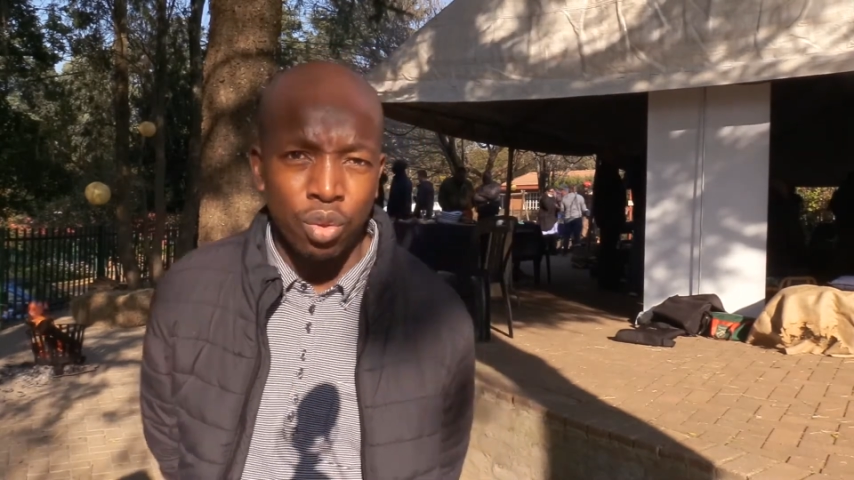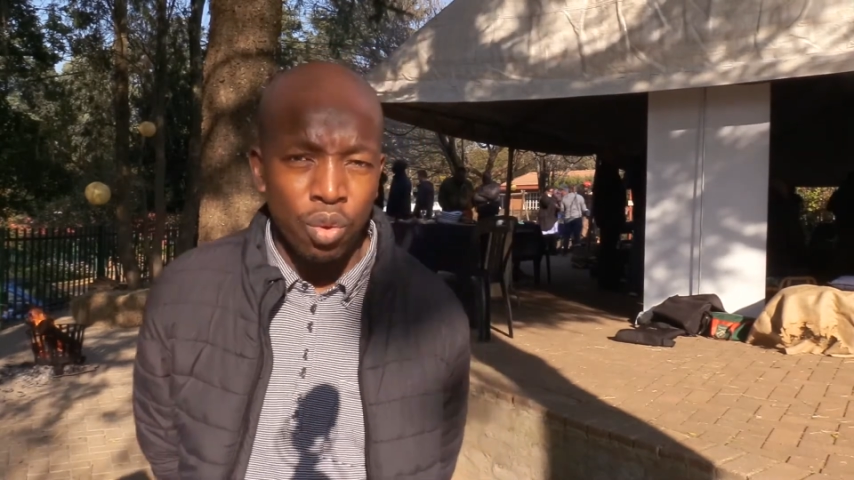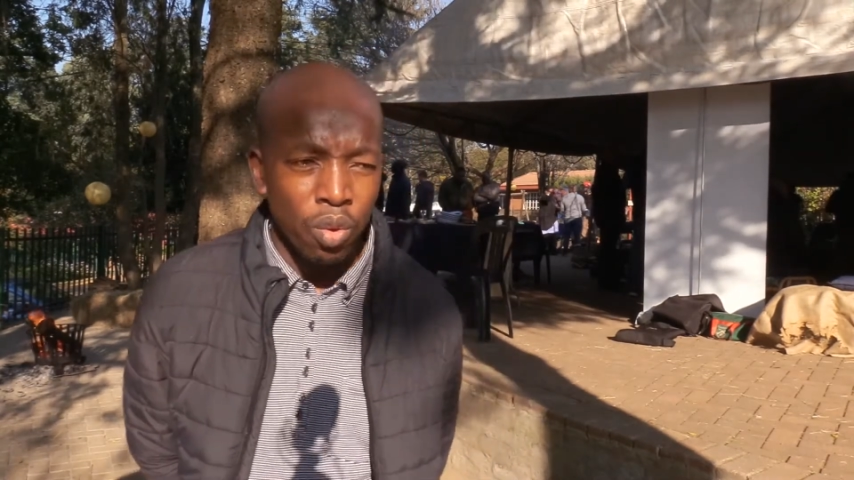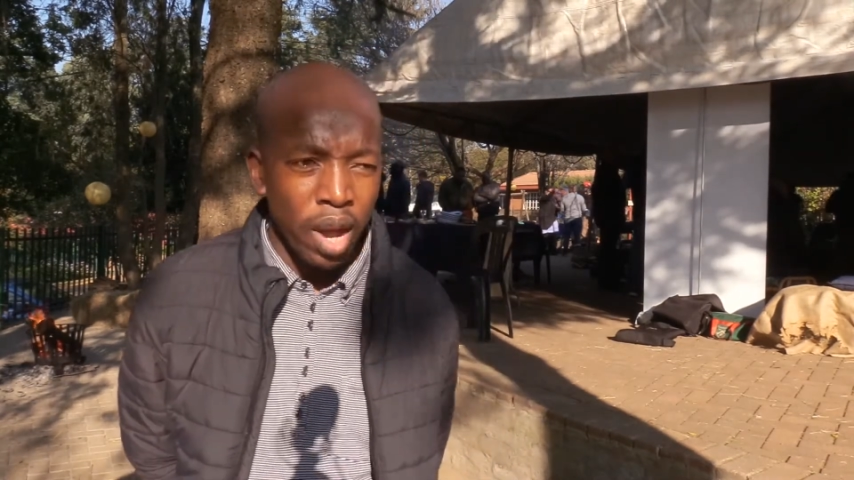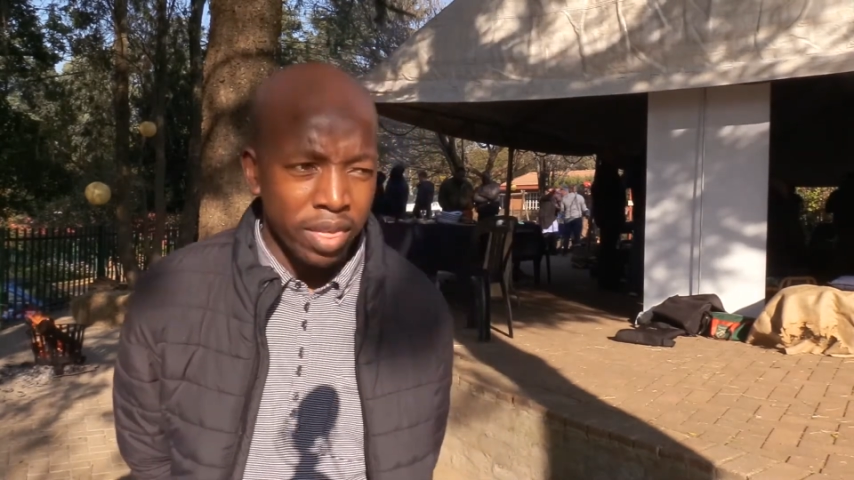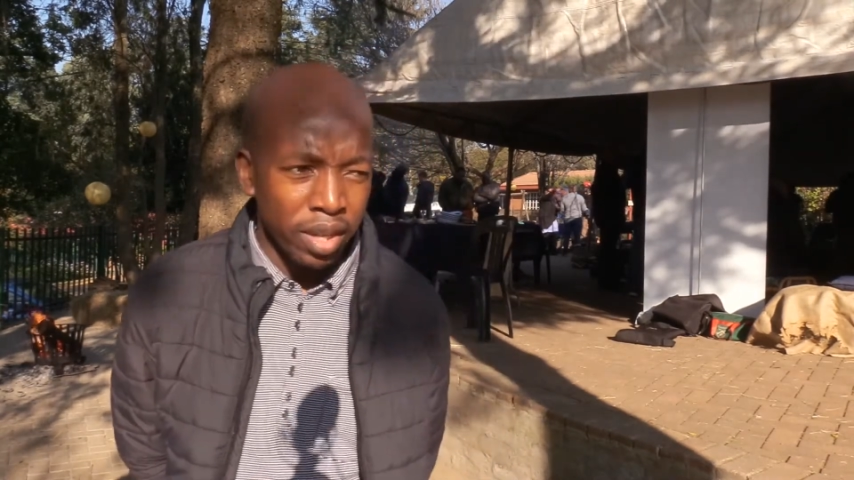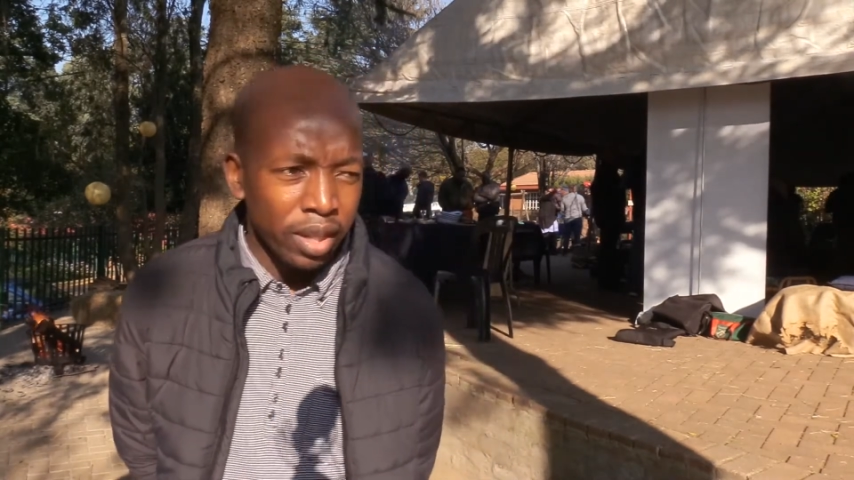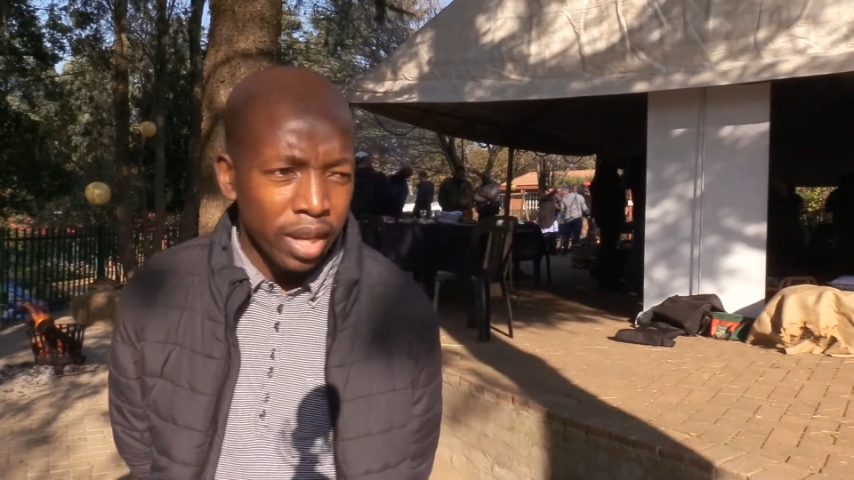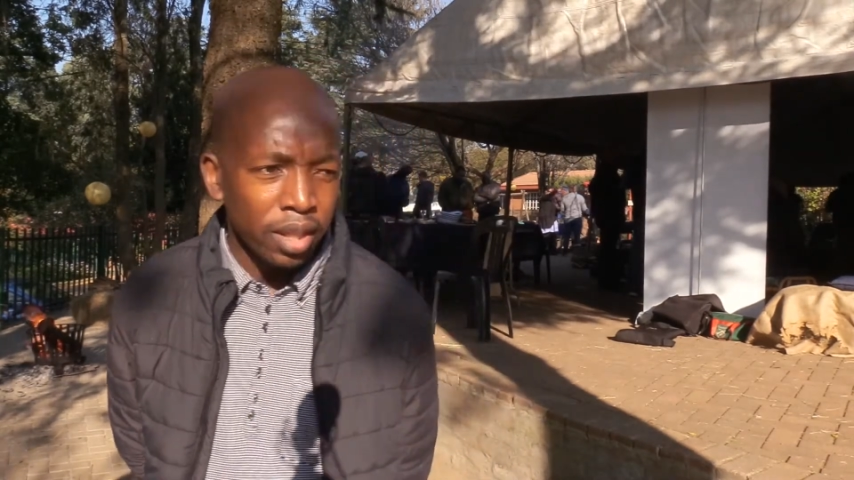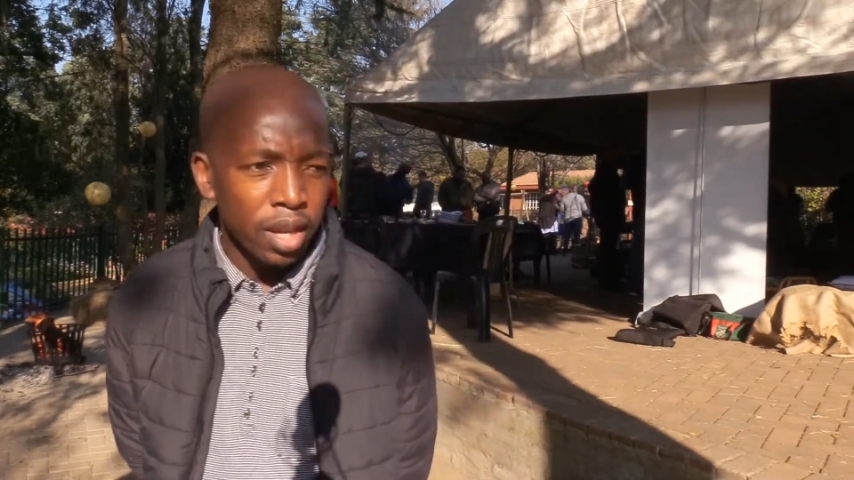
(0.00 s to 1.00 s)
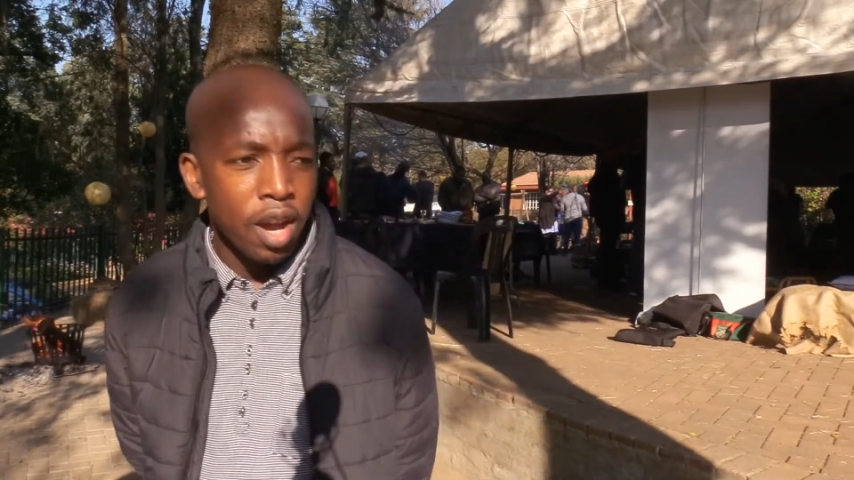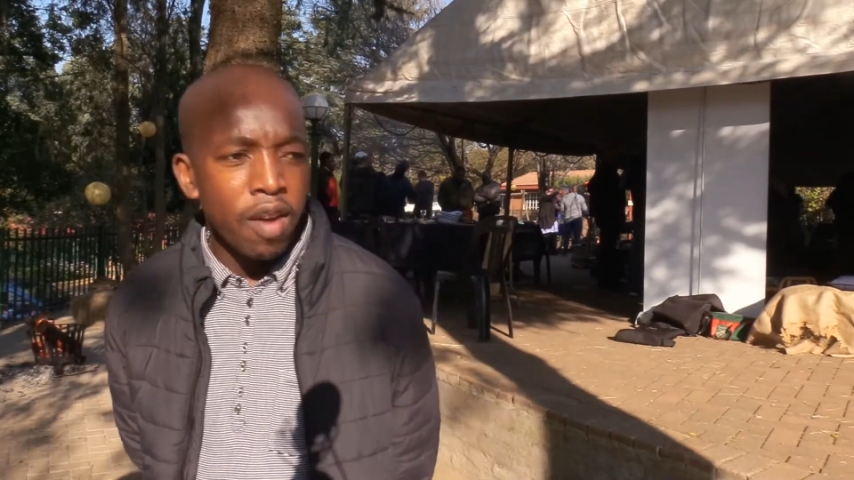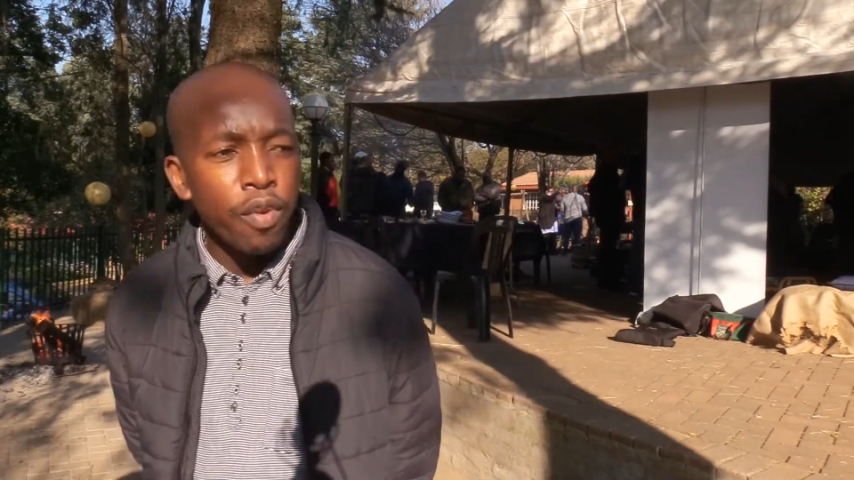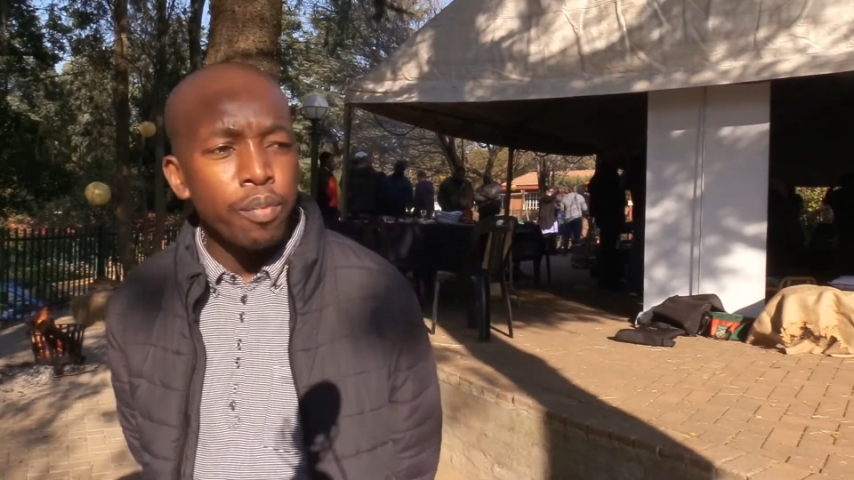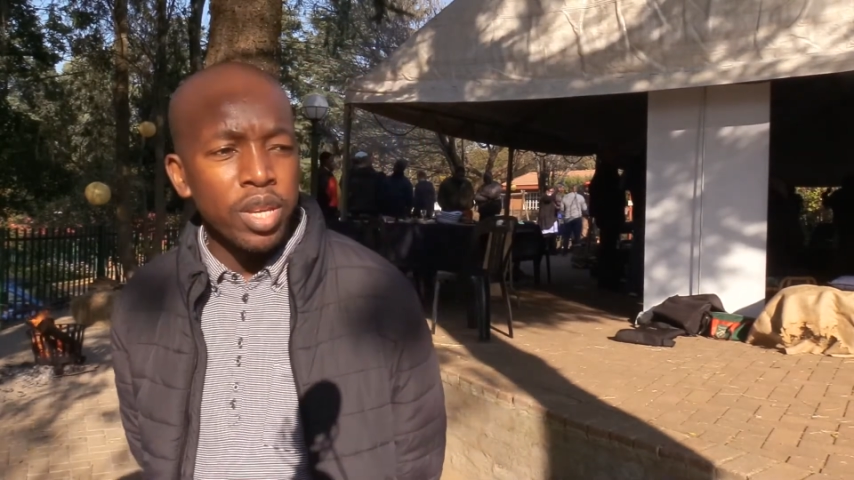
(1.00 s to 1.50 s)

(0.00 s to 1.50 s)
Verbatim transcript: So I think that for